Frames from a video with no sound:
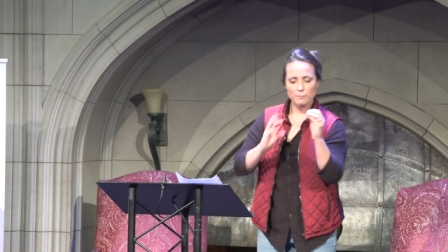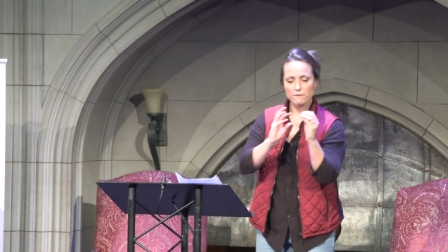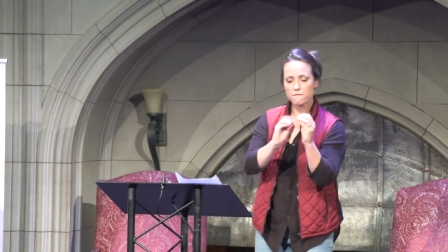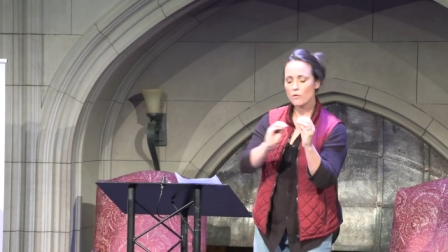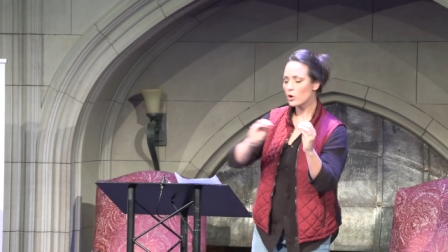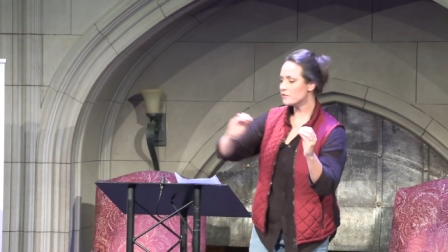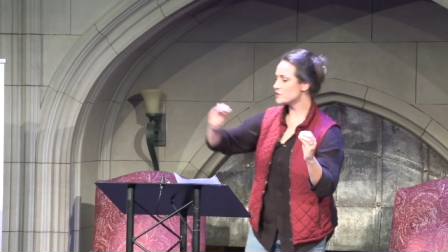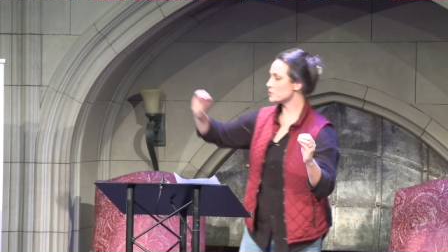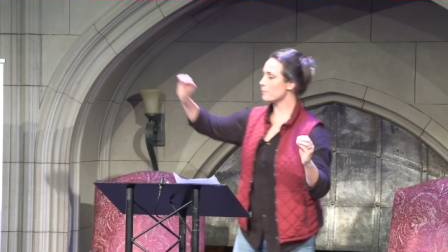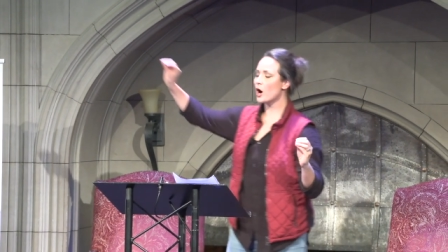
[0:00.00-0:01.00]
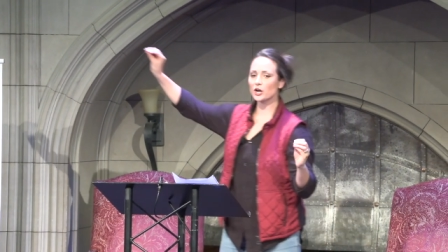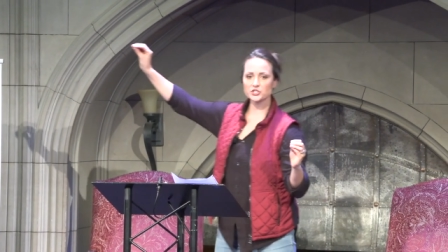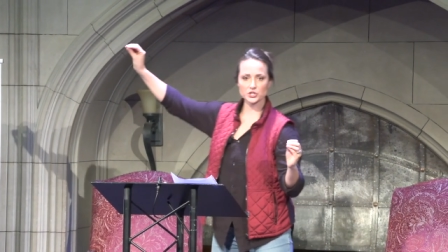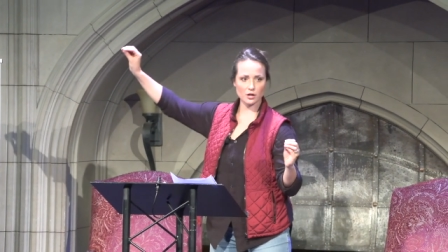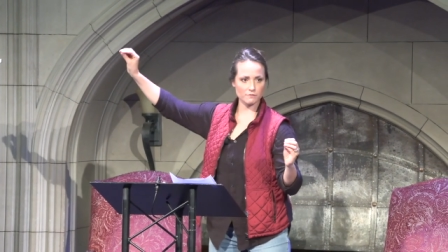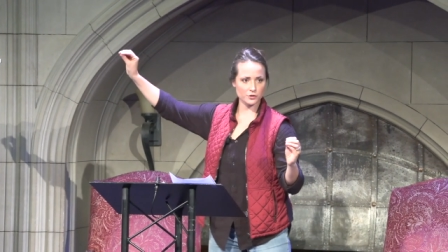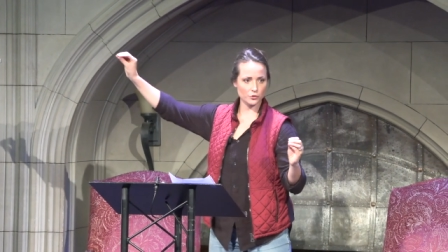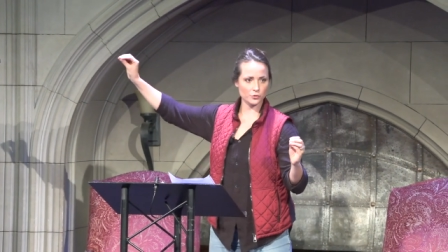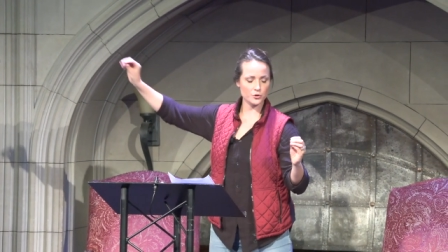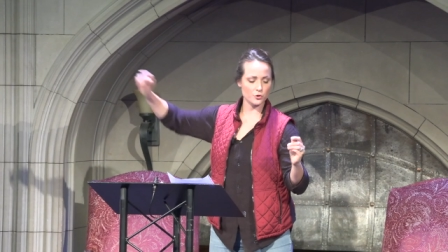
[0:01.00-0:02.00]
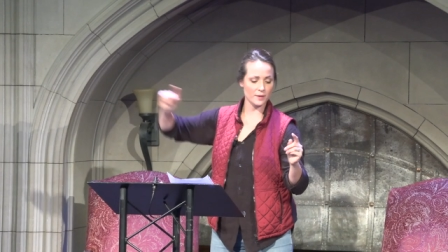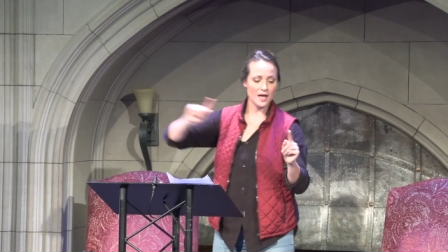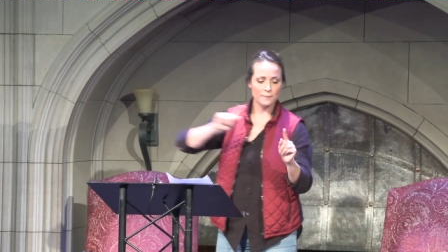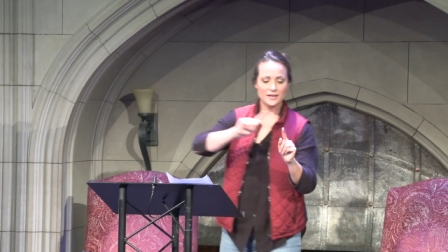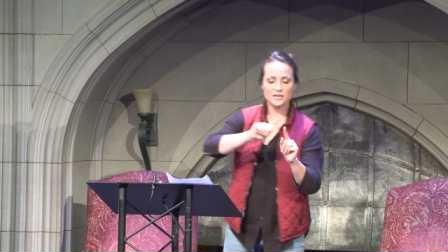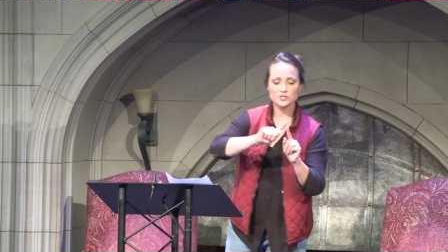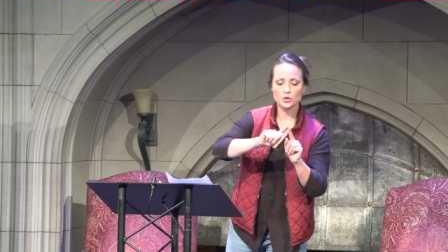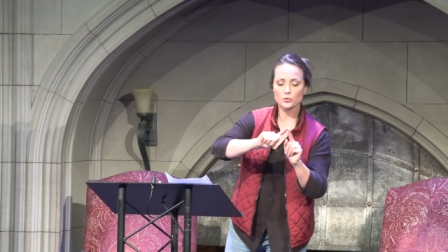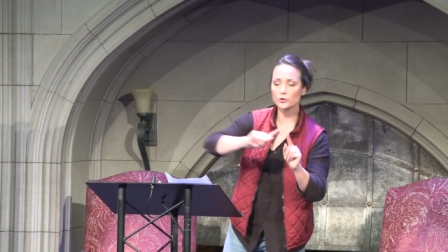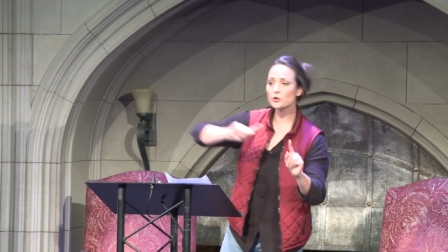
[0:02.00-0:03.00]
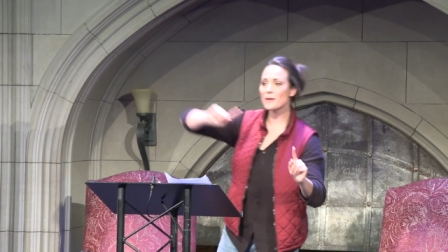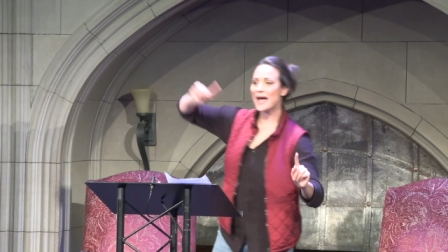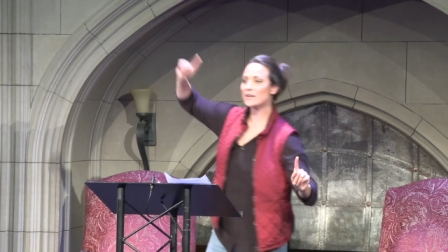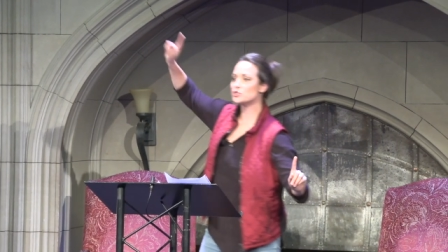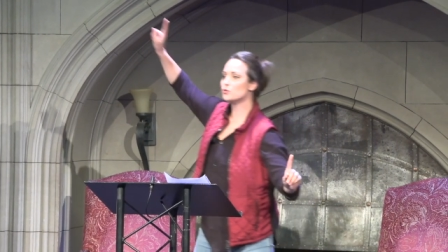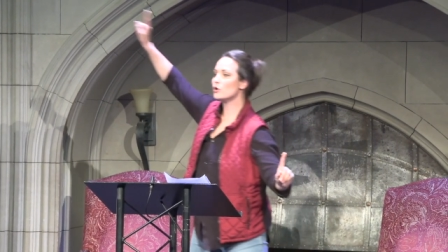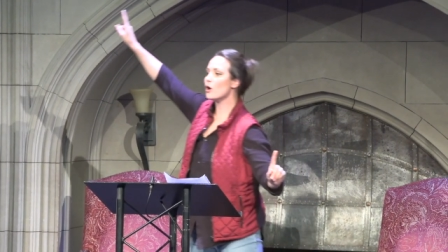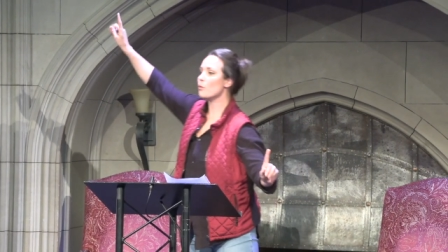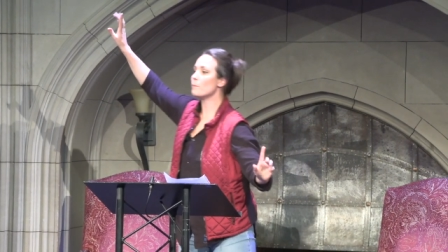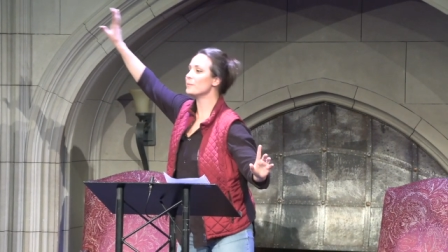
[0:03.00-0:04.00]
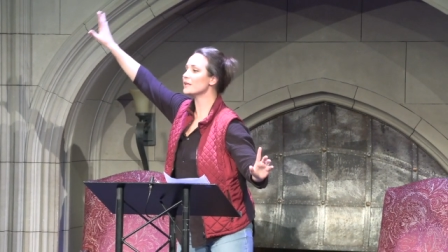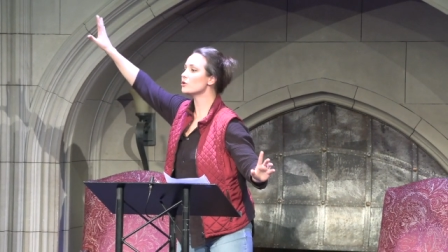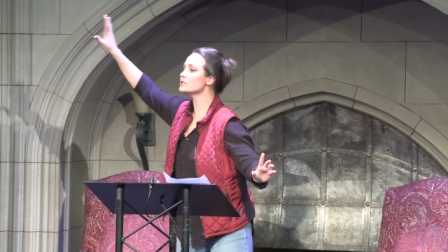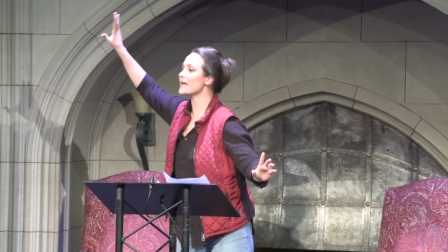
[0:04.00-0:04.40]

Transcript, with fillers: before the departure of the groom because the groom had to go build